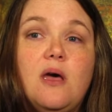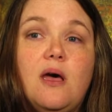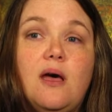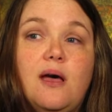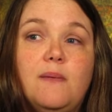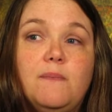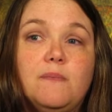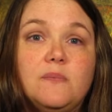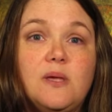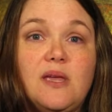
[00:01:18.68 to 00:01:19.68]

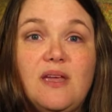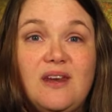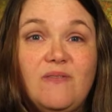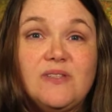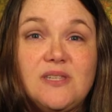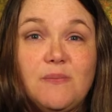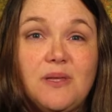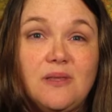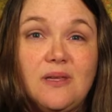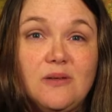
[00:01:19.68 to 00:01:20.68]
And if it's
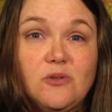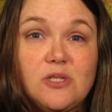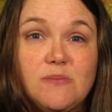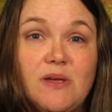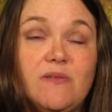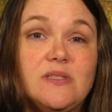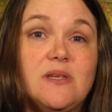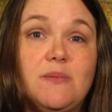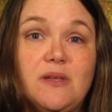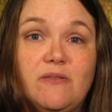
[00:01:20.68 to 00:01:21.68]
something that interests me, if it's
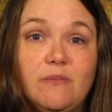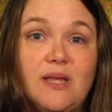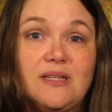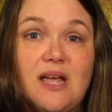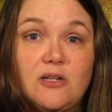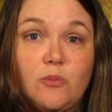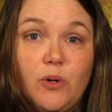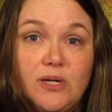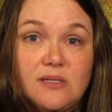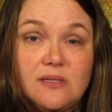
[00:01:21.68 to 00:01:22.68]
something from like Dr.
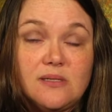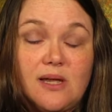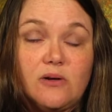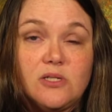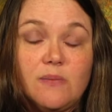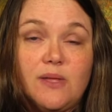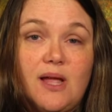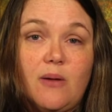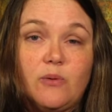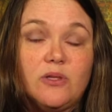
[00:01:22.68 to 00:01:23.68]
Purkis's site or something,
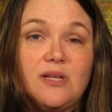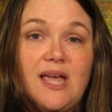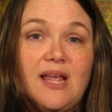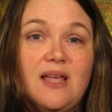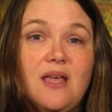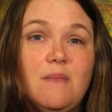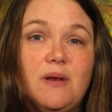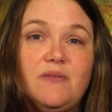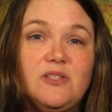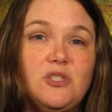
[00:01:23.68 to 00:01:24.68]
I would look at it.
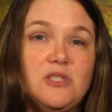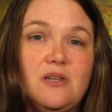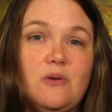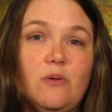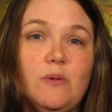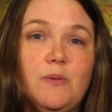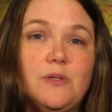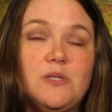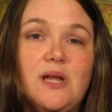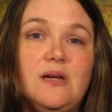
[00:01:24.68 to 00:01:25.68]
But if it's just a normal
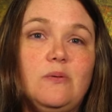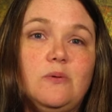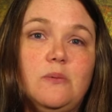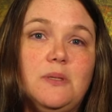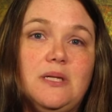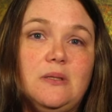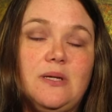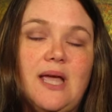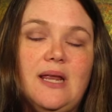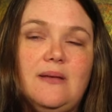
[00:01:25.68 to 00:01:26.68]
person, I don't normally
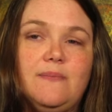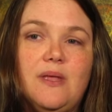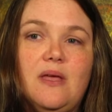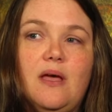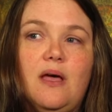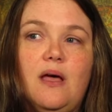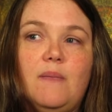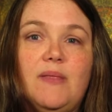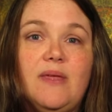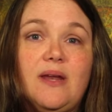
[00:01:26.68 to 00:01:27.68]
look at it.
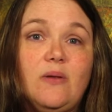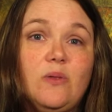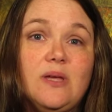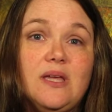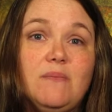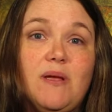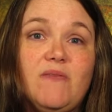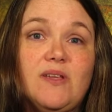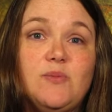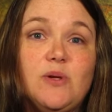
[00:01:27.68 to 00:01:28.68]
And then I don't look at my
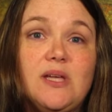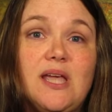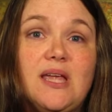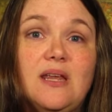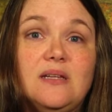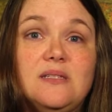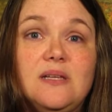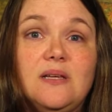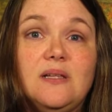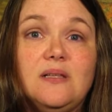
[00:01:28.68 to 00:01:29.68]
Facebook again
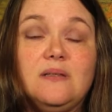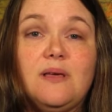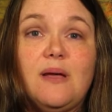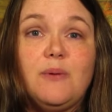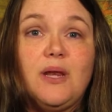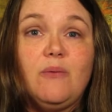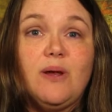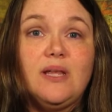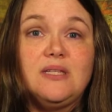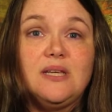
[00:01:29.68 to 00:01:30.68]
until I'm getting
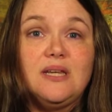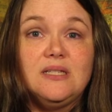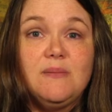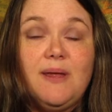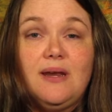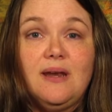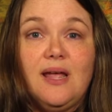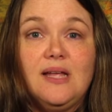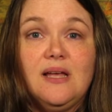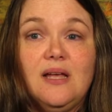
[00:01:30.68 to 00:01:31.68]
ready to get into bed at
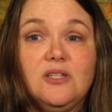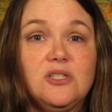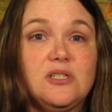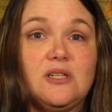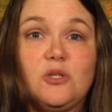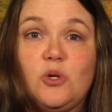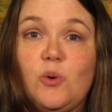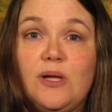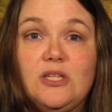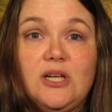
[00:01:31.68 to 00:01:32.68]
night, just to
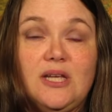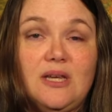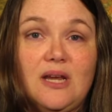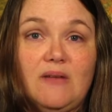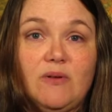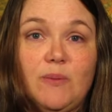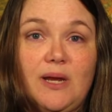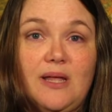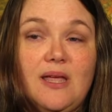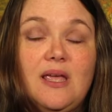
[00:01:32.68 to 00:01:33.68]
quick check in on
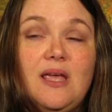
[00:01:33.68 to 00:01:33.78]
everybody.